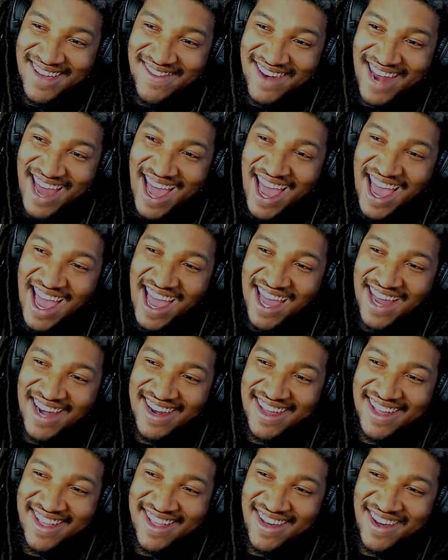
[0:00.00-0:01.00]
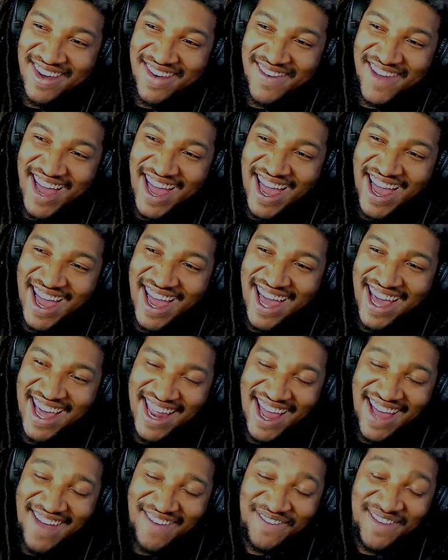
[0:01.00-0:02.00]
I had to close my eyes.
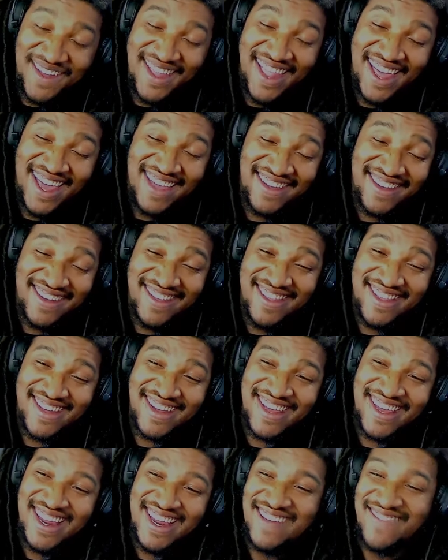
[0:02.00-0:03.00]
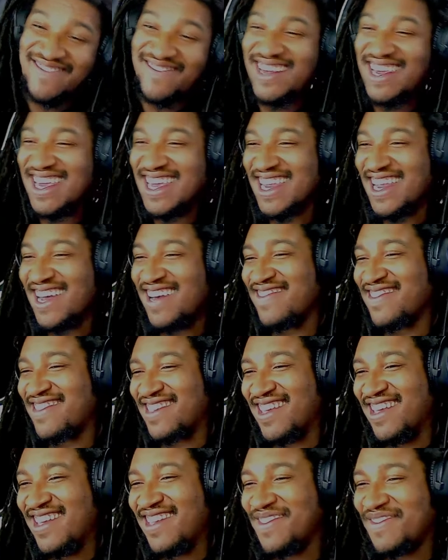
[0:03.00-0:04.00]
I feel like he was looking at me and I'm
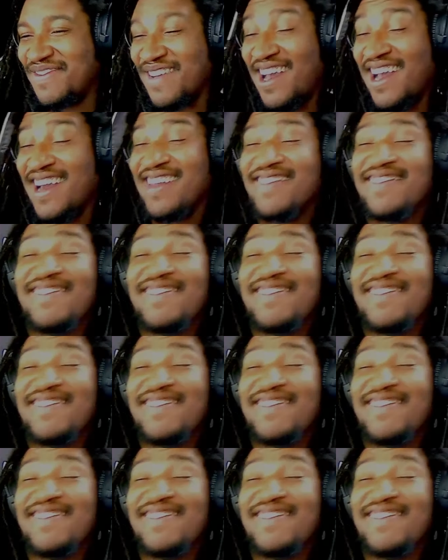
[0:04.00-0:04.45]
testifying.